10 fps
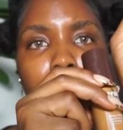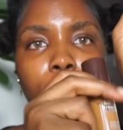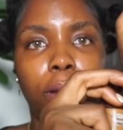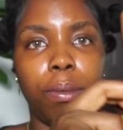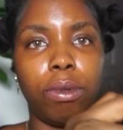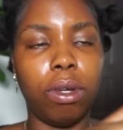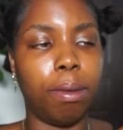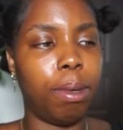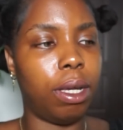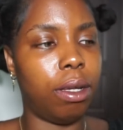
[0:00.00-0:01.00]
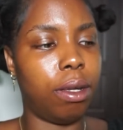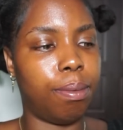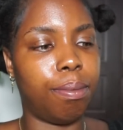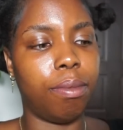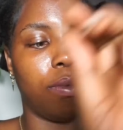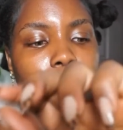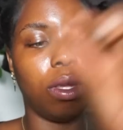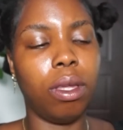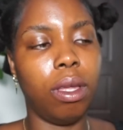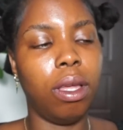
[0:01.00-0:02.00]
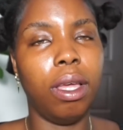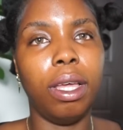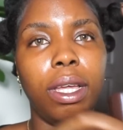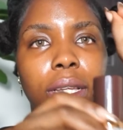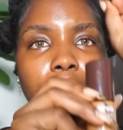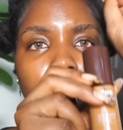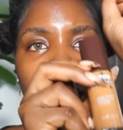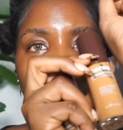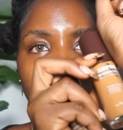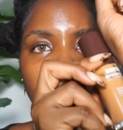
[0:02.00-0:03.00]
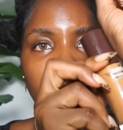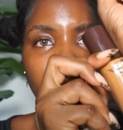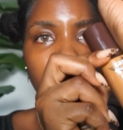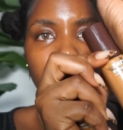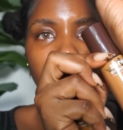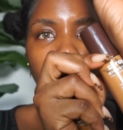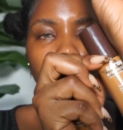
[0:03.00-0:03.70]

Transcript: palm, look at my inner corner here,